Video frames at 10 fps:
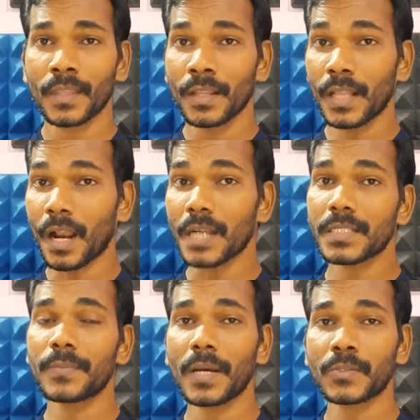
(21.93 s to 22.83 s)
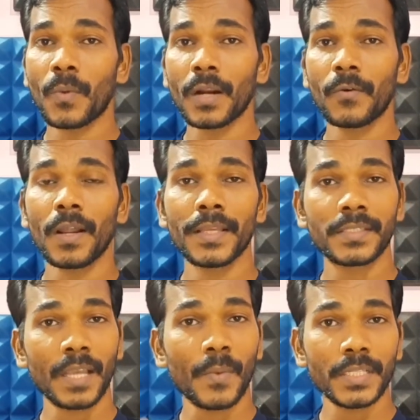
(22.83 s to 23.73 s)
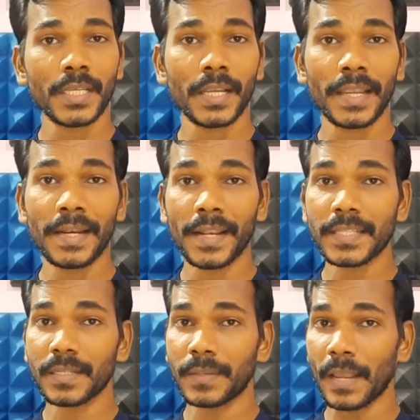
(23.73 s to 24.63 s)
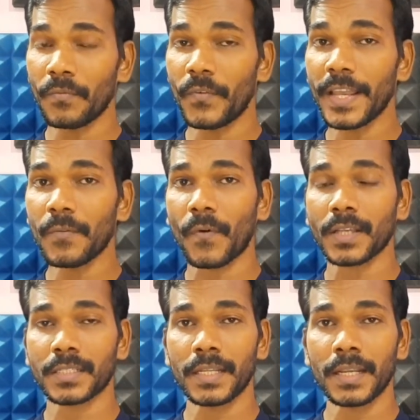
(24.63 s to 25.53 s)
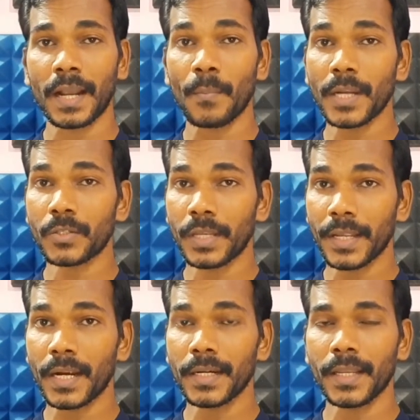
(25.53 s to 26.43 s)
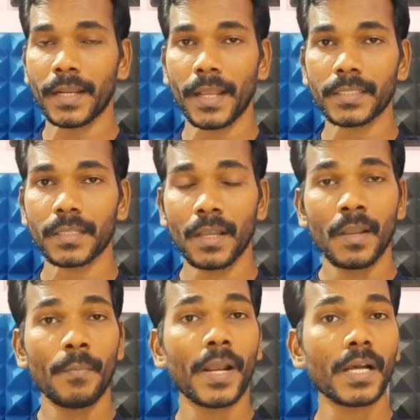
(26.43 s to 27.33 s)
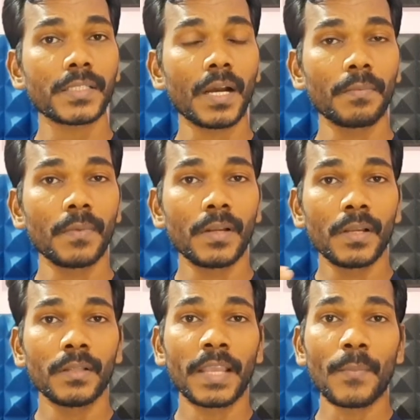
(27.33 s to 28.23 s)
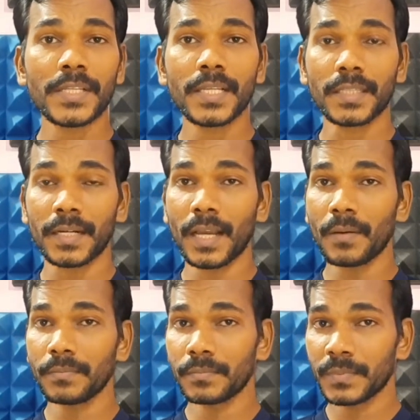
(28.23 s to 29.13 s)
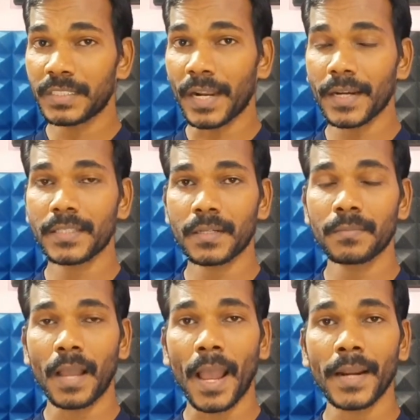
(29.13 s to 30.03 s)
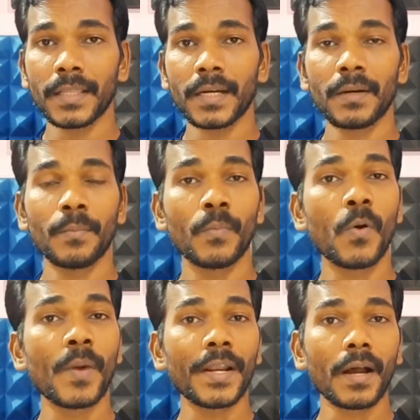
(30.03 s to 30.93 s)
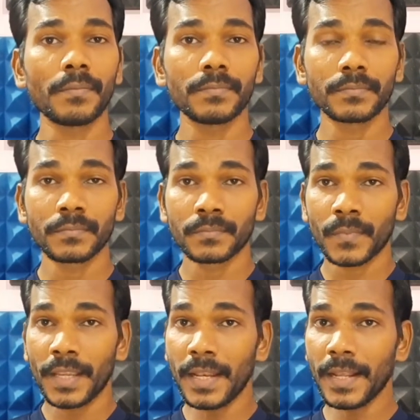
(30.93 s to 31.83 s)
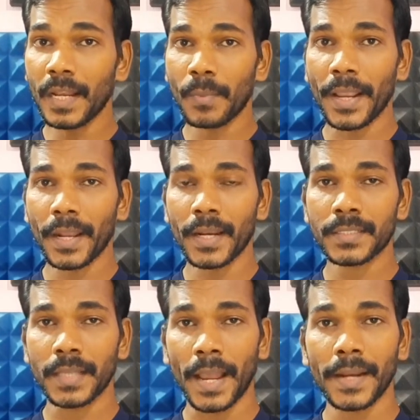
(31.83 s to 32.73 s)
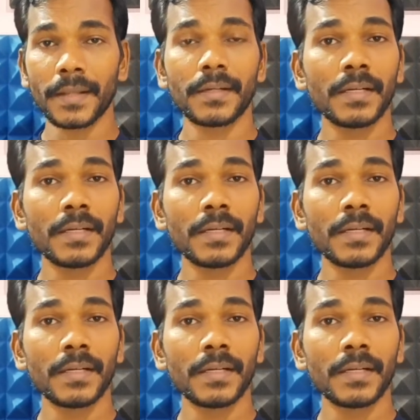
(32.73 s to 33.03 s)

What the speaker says: The concept of smart wall is emerging in recent time very fastly compared to the early days because of emerging threat of terrorism and the movement of illegal migrants and